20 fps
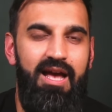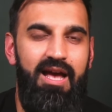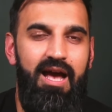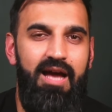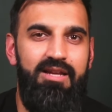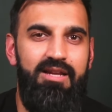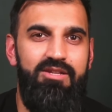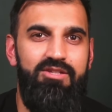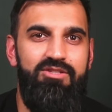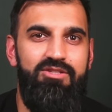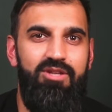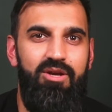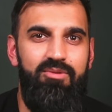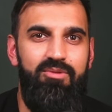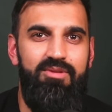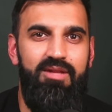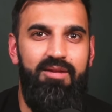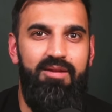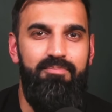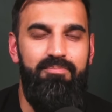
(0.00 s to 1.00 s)
and it
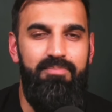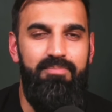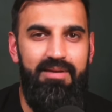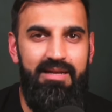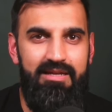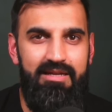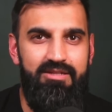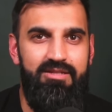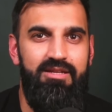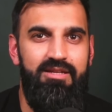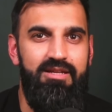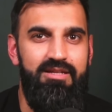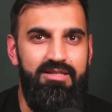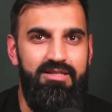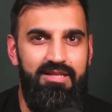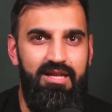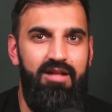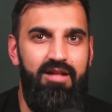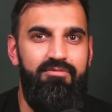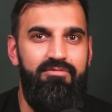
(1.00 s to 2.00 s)
showed that bleaching
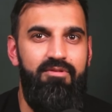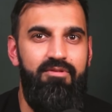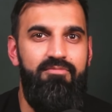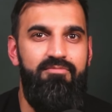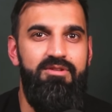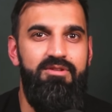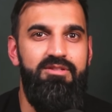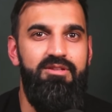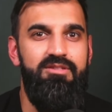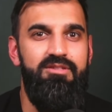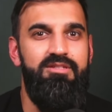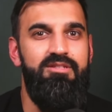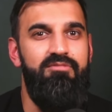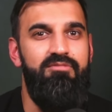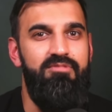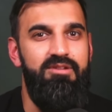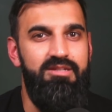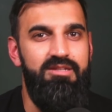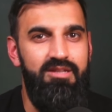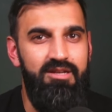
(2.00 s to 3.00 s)
itself results in a
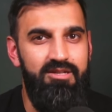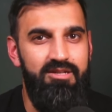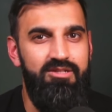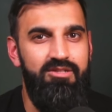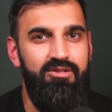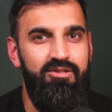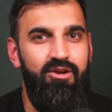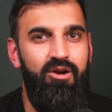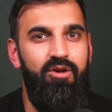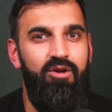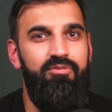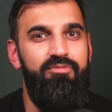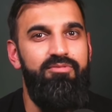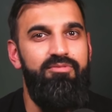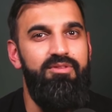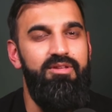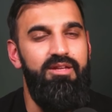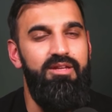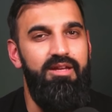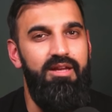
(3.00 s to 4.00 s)
reduction of
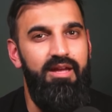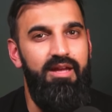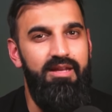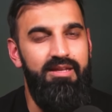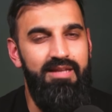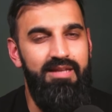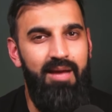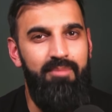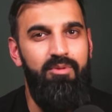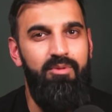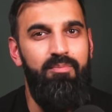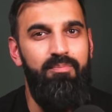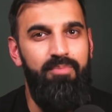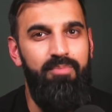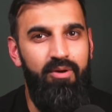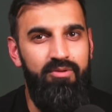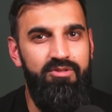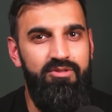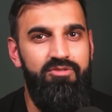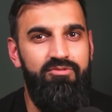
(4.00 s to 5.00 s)
the enamel
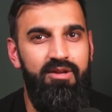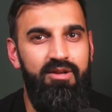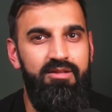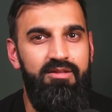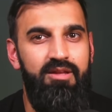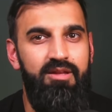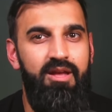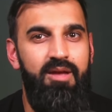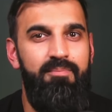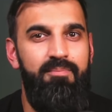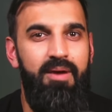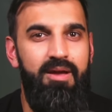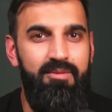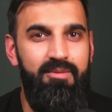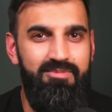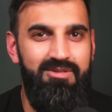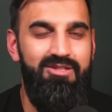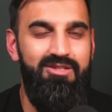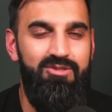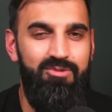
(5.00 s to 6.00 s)
bond strength by
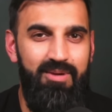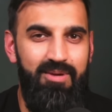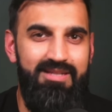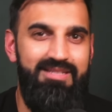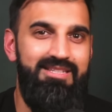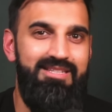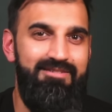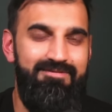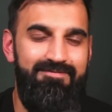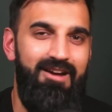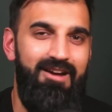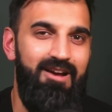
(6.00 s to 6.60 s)
up to 25%.